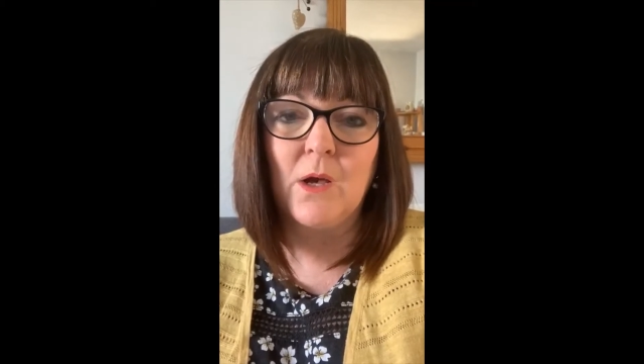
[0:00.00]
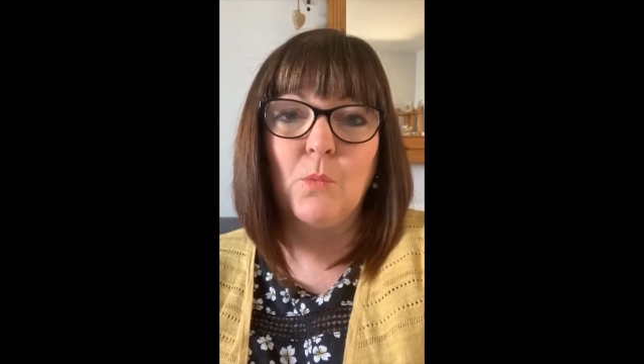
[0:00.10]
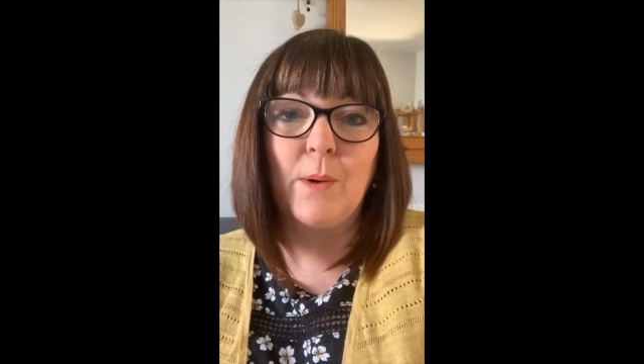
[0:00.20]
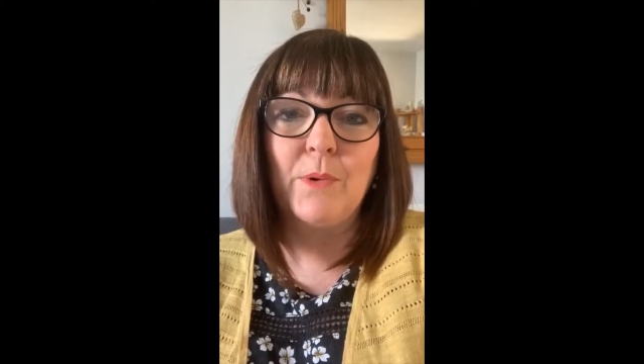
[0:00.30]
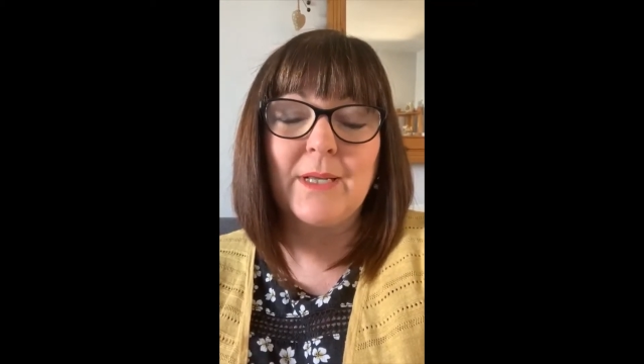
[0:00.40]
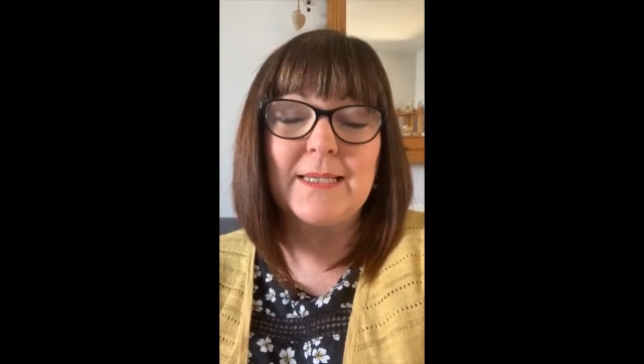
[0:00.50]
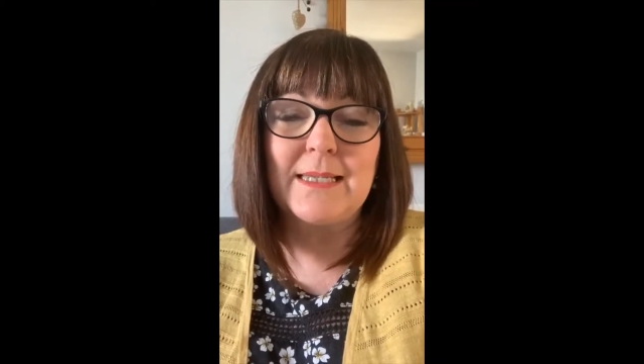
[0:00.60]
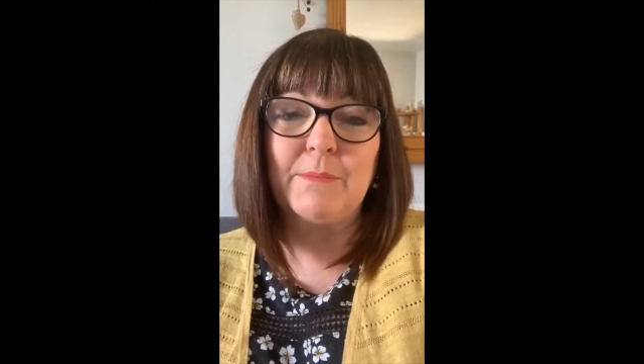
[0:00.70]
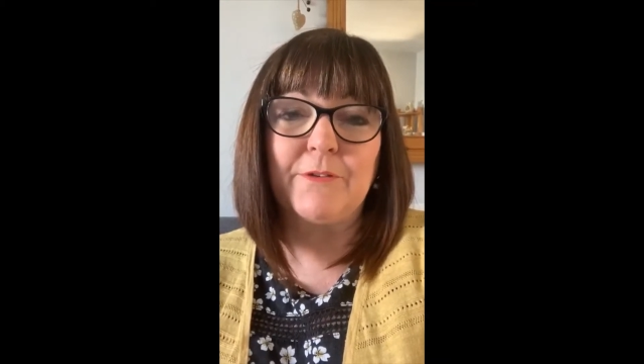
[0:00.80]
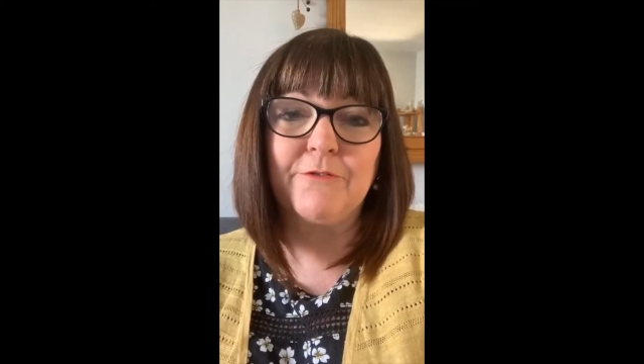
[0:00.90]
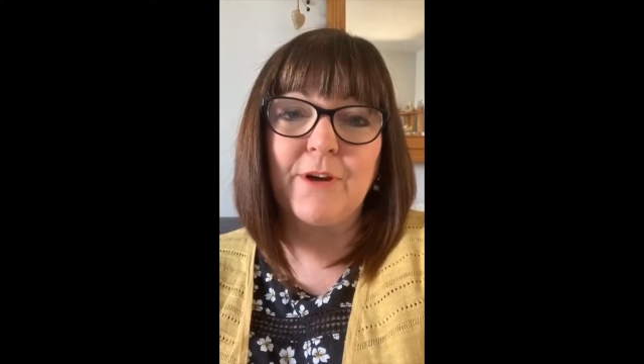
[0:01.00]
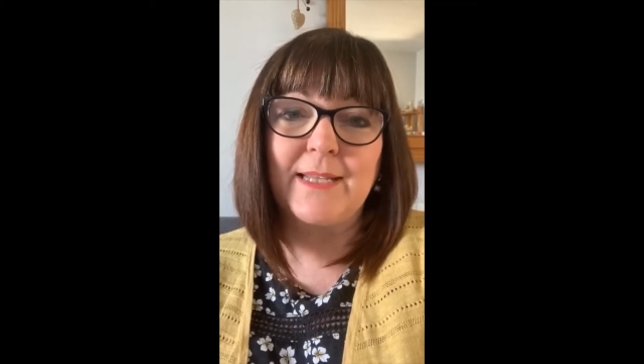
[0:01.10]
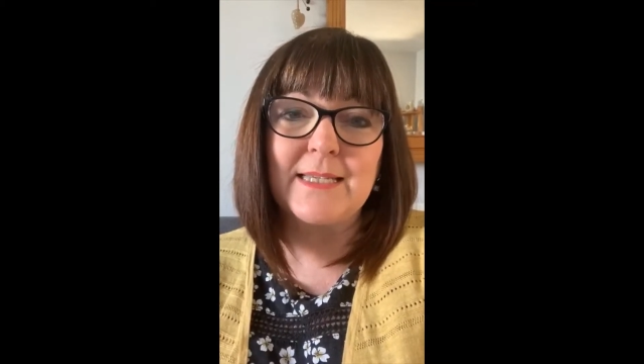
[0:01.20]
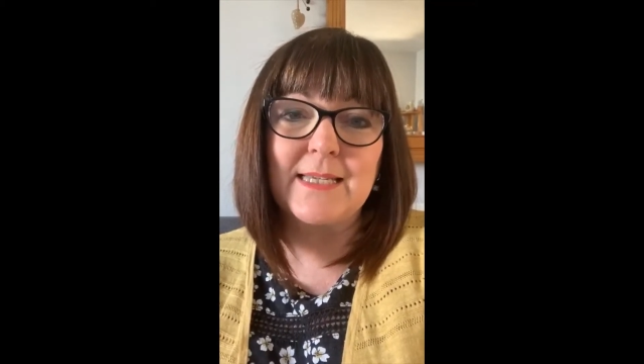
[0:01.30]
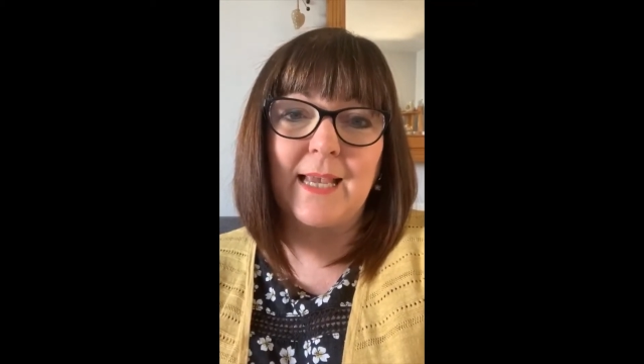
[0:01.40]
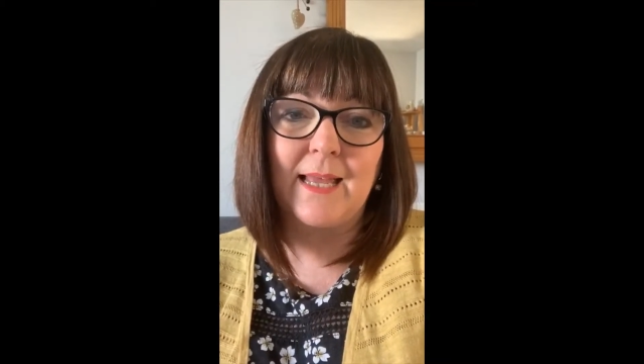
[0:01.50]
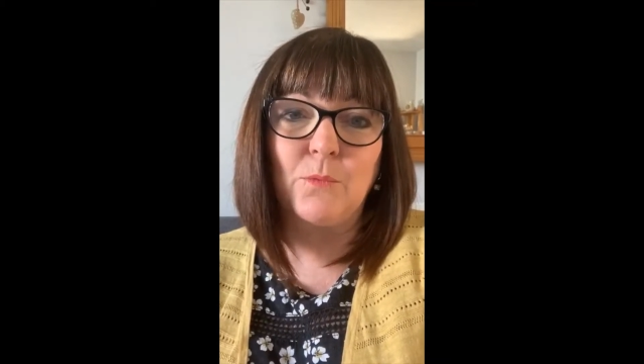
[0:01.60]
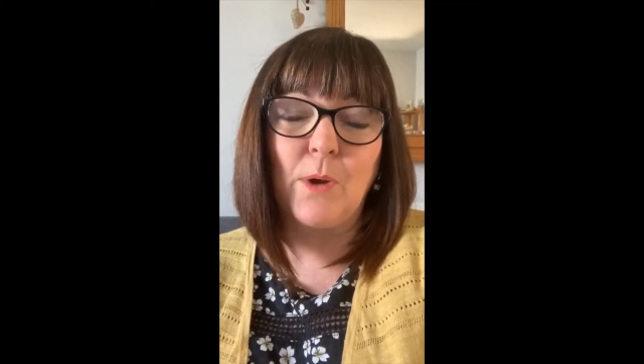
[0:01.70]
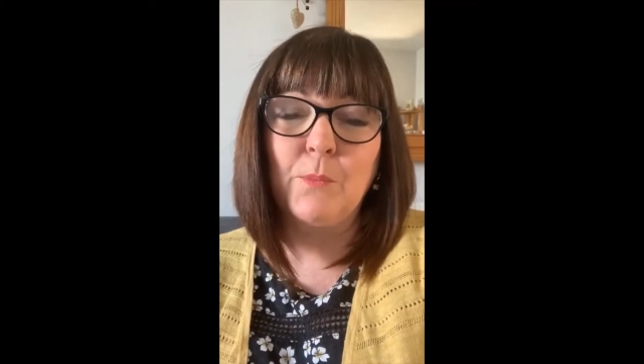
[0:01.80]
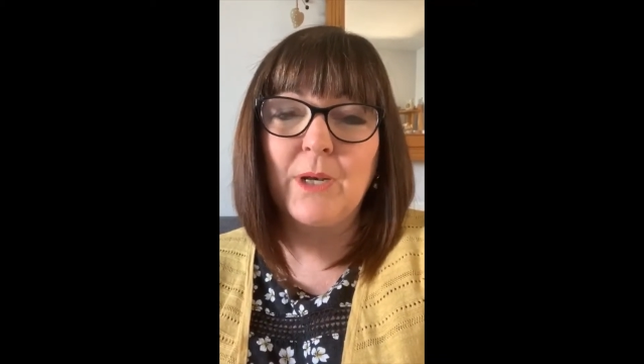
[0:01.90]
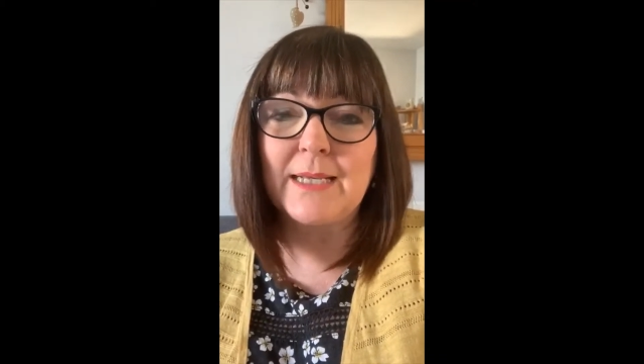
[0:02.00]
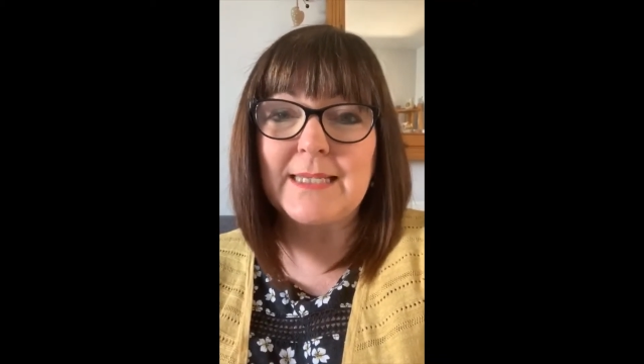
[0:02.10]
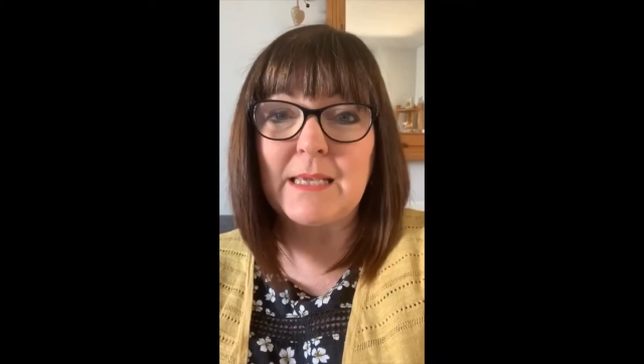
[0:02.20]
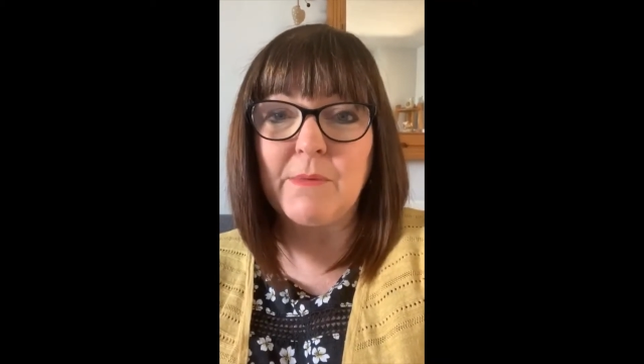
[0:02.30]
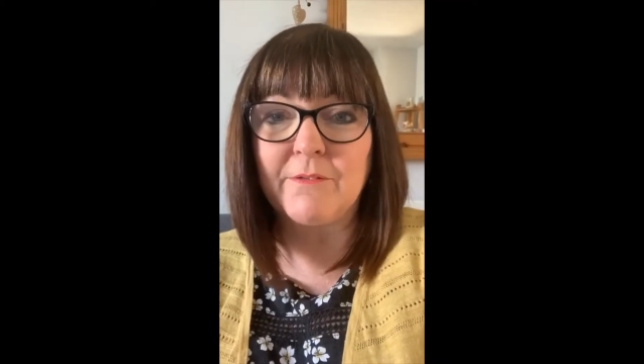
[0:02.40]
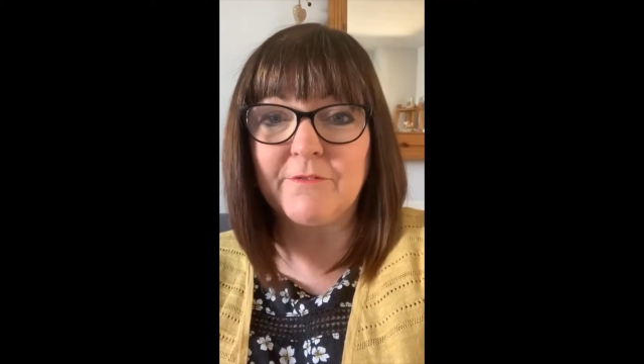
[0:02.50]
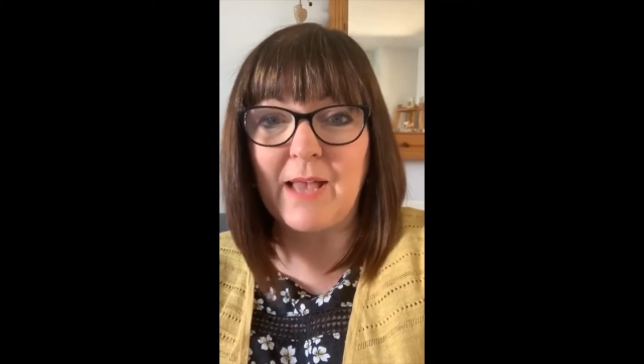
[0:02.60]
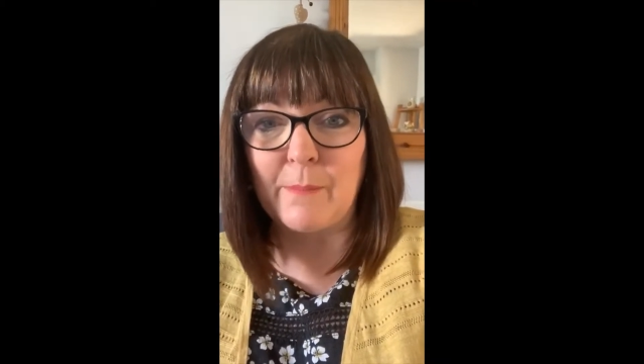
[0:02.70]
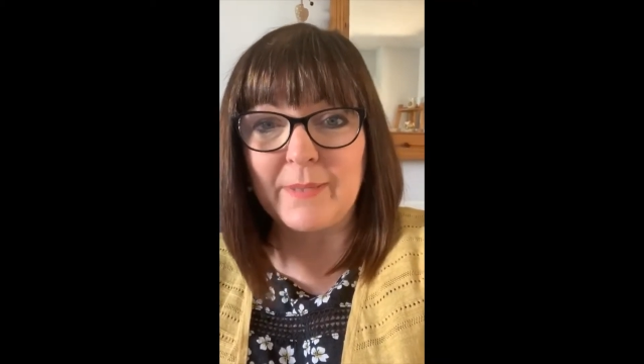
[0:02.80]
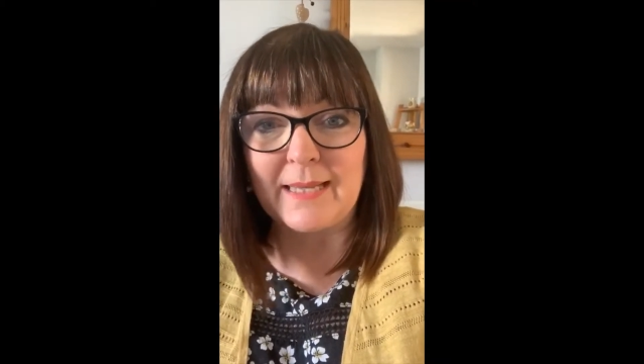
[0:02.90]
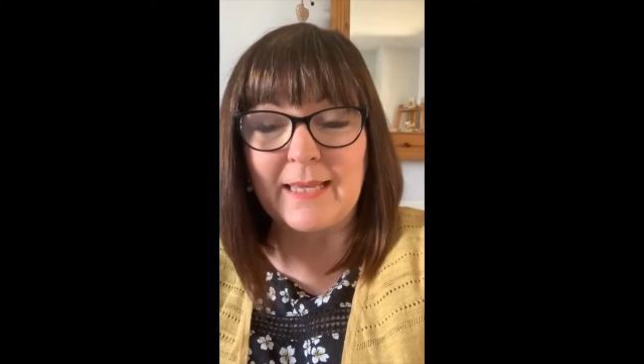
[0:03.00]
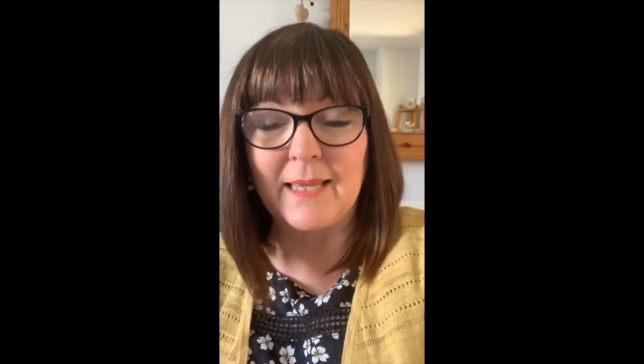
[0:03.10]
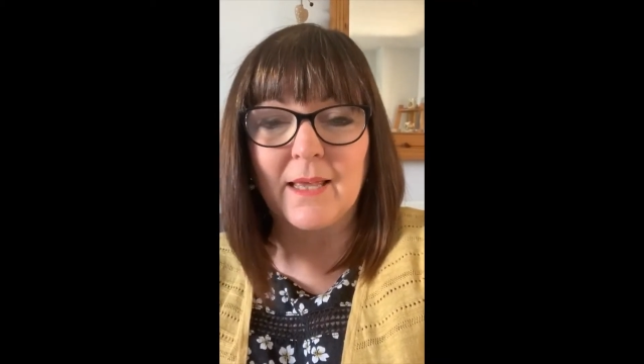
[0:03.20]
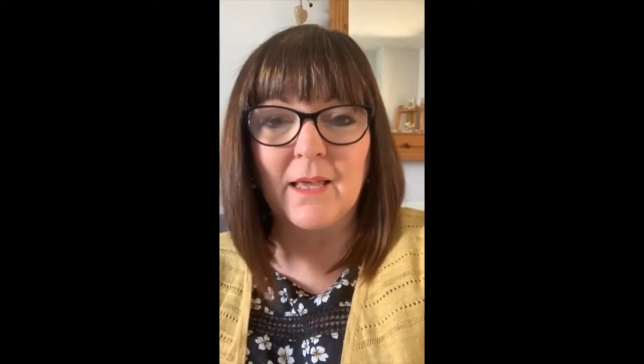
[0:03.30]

When will I see my friends again? When will I see my family?